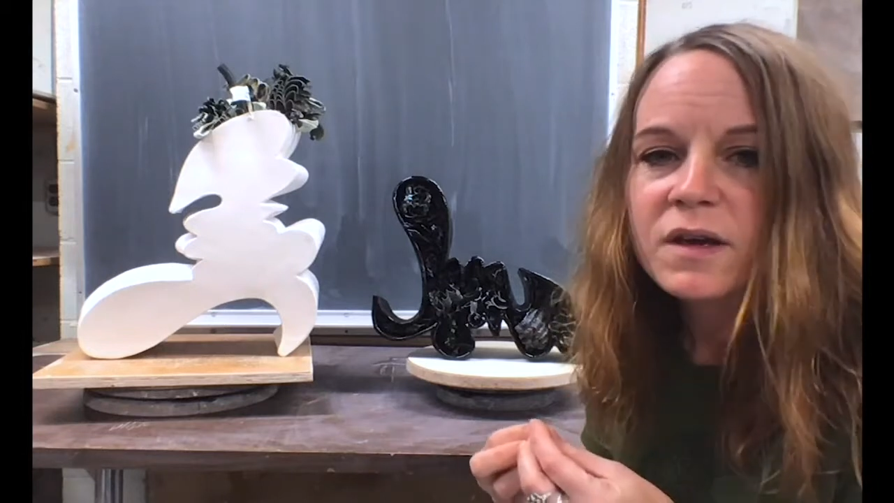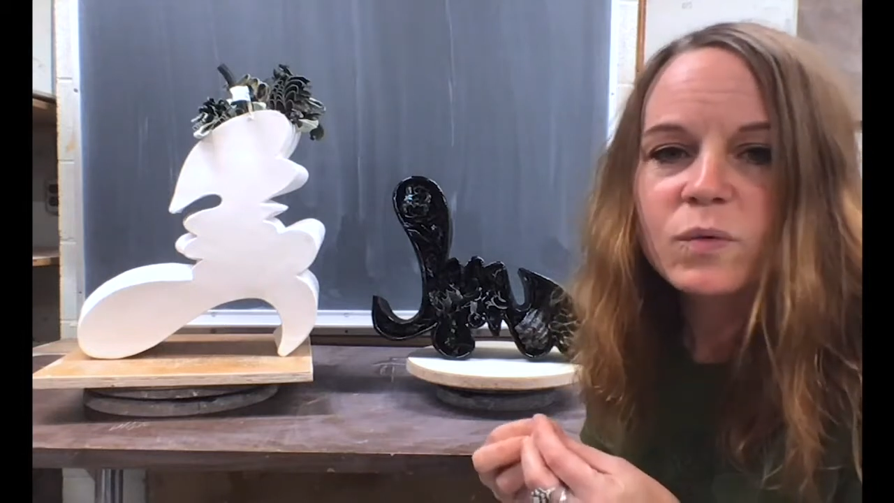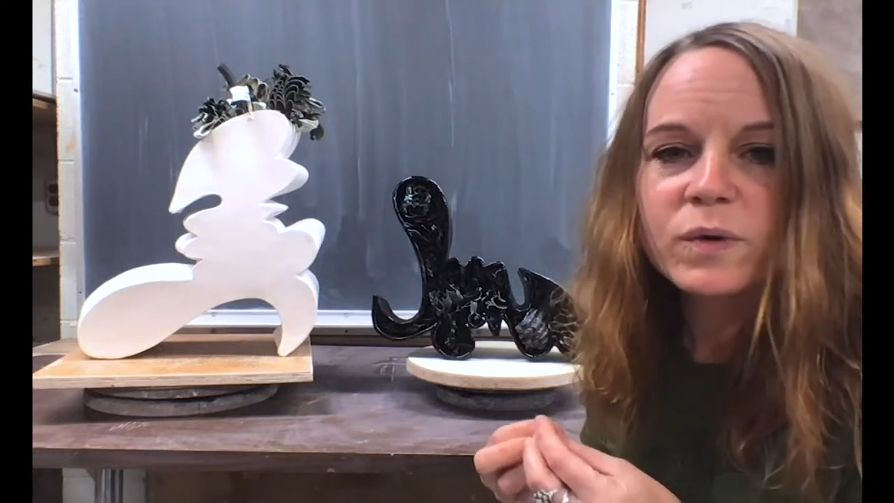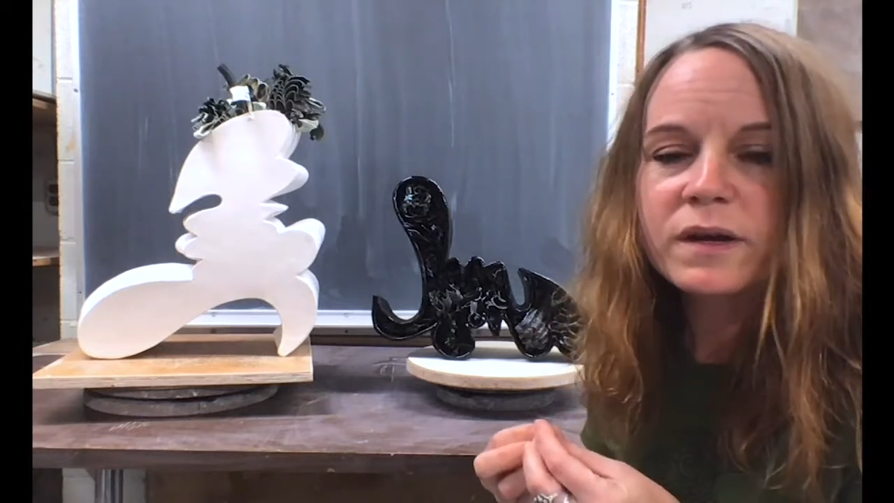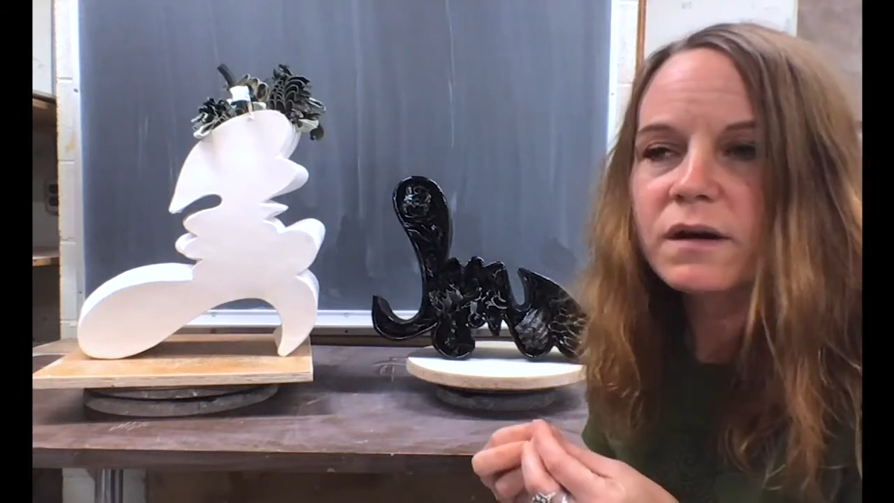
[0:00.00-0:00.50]

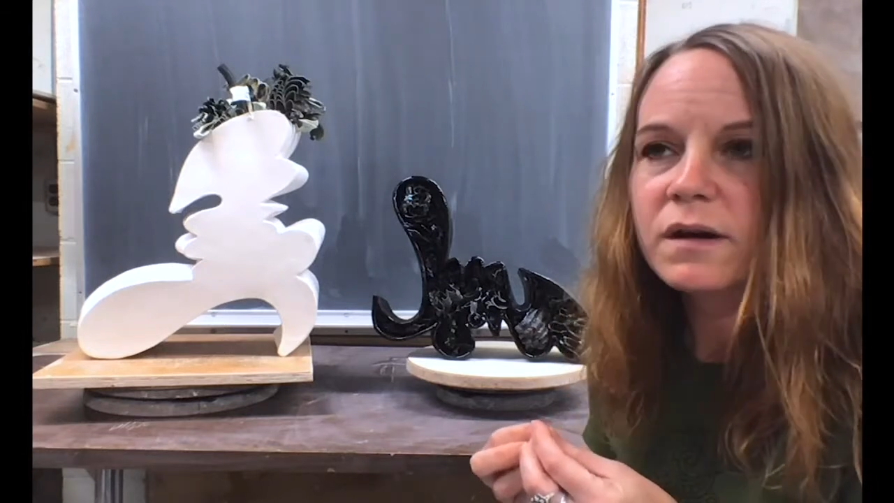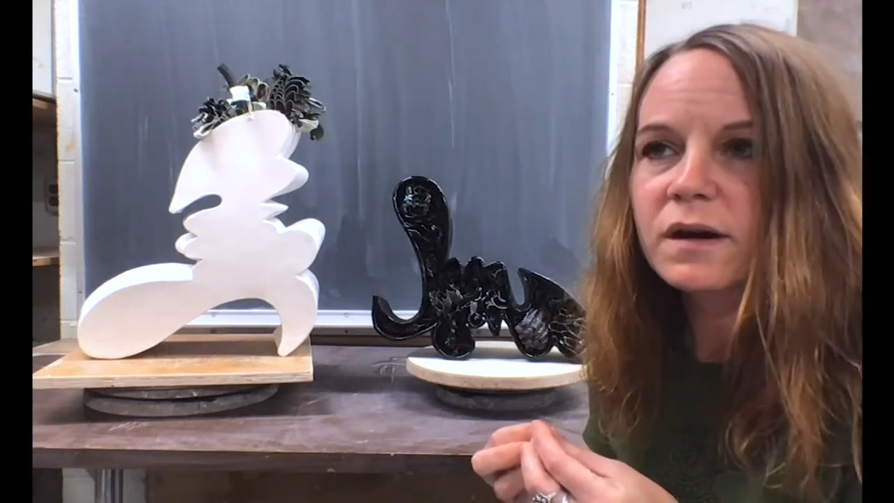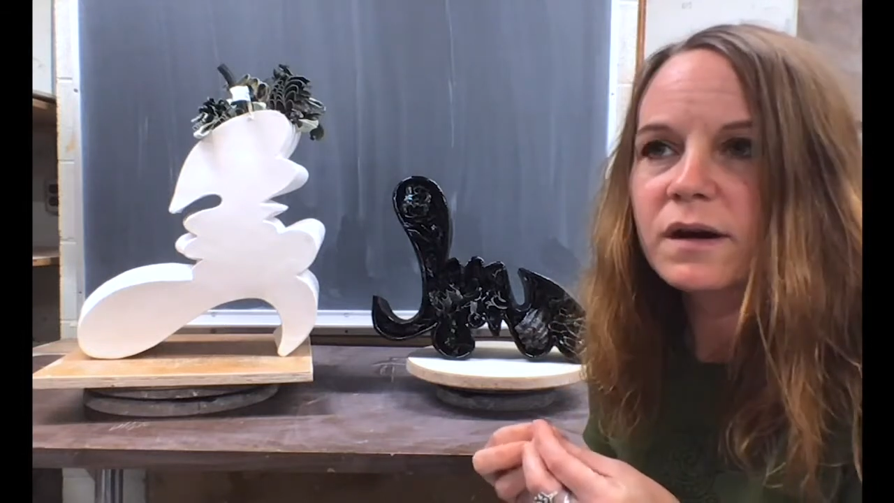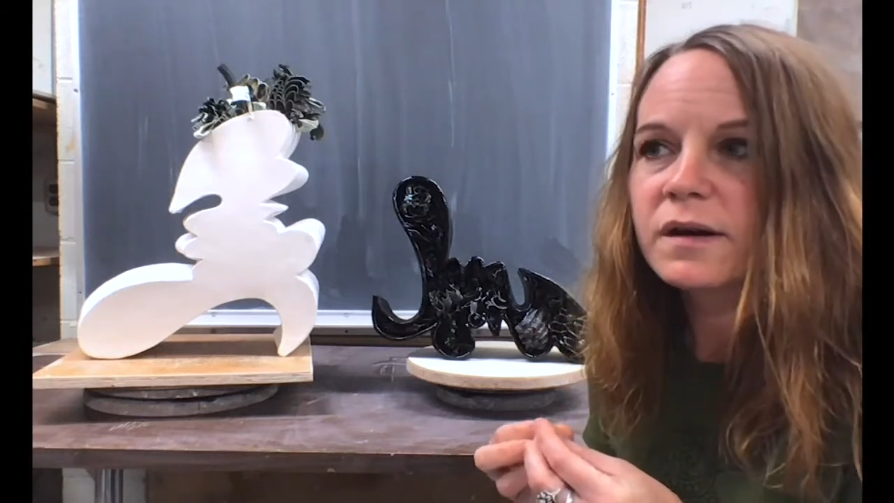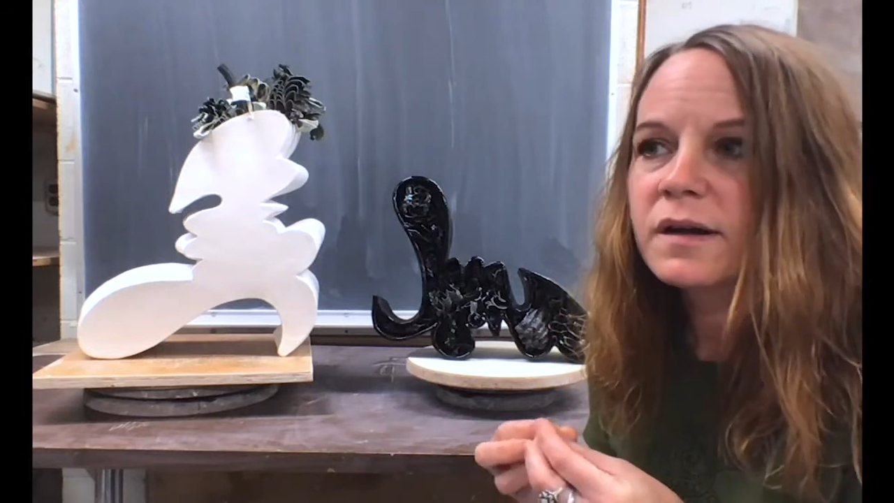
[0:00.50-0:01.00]
We
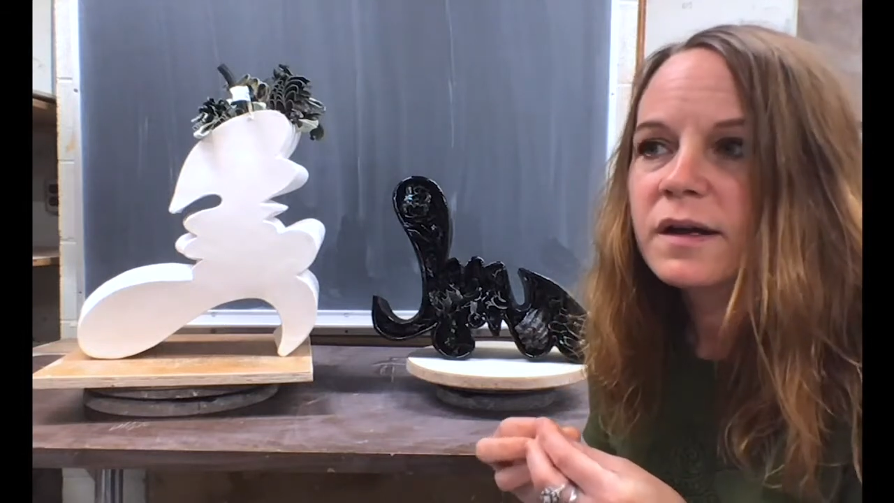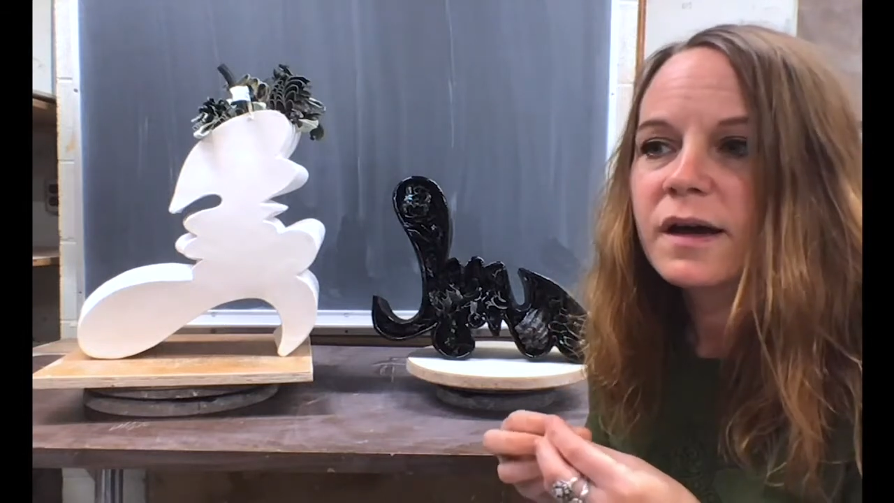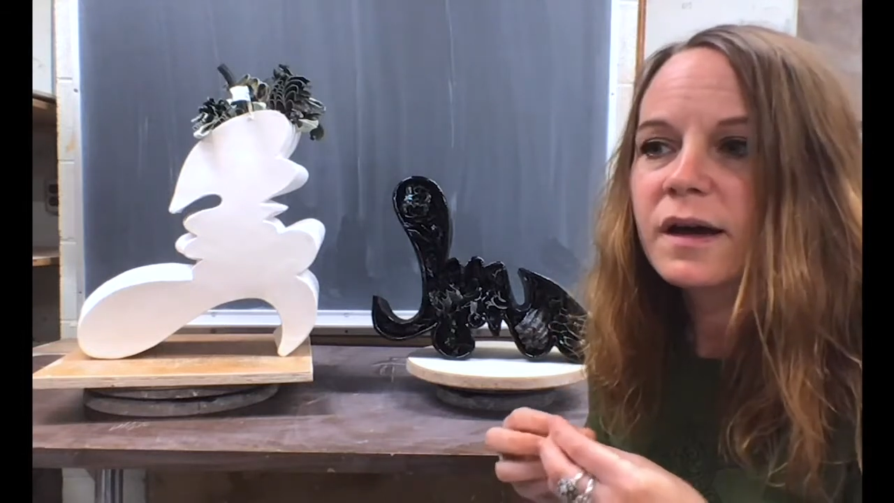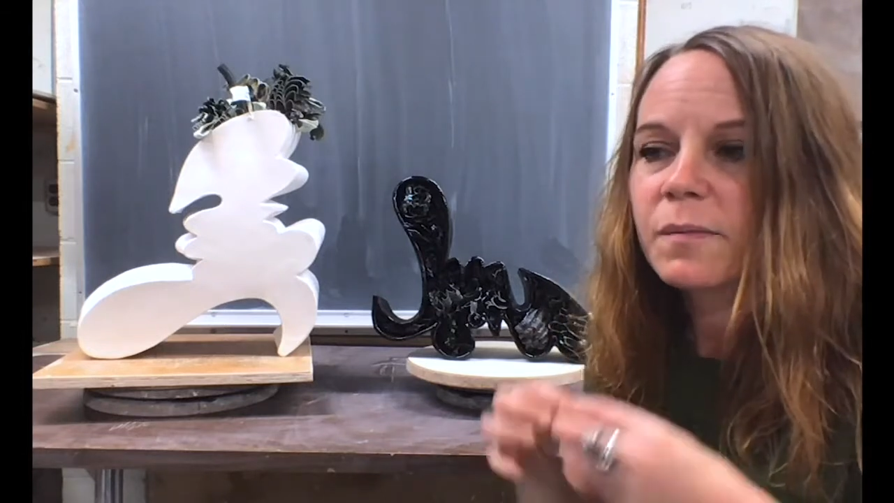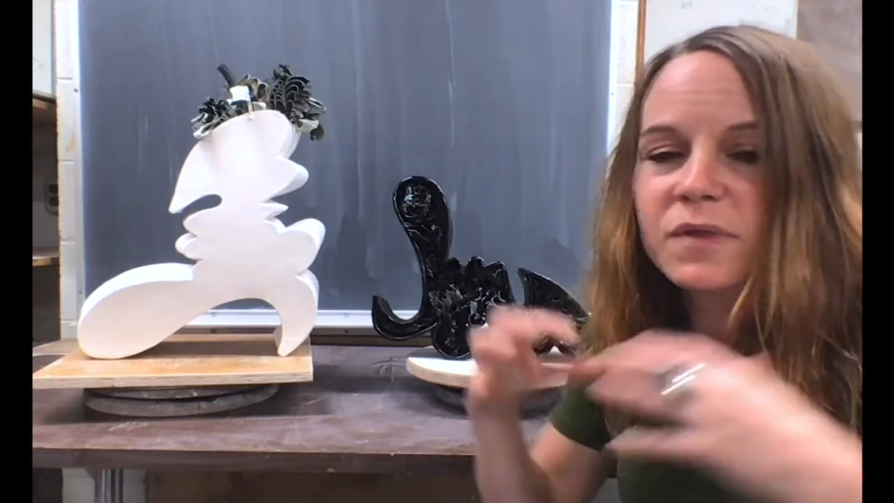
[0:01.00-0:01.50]
are
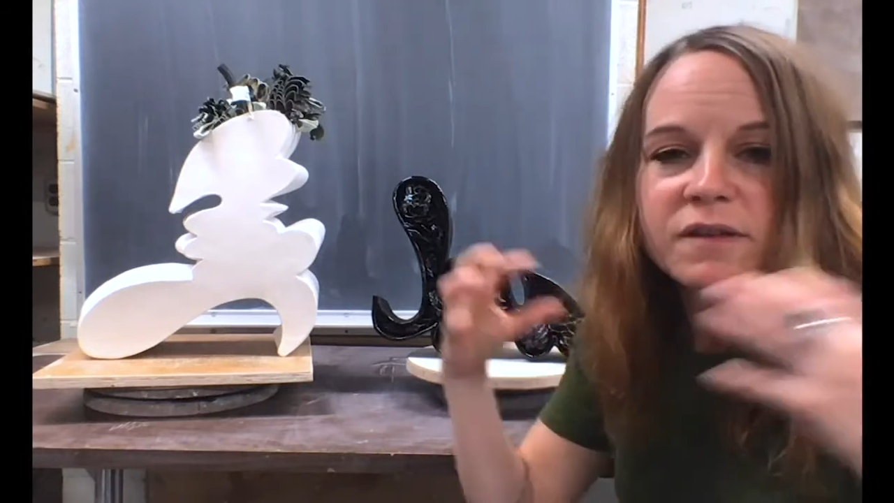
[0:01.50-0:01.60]
um,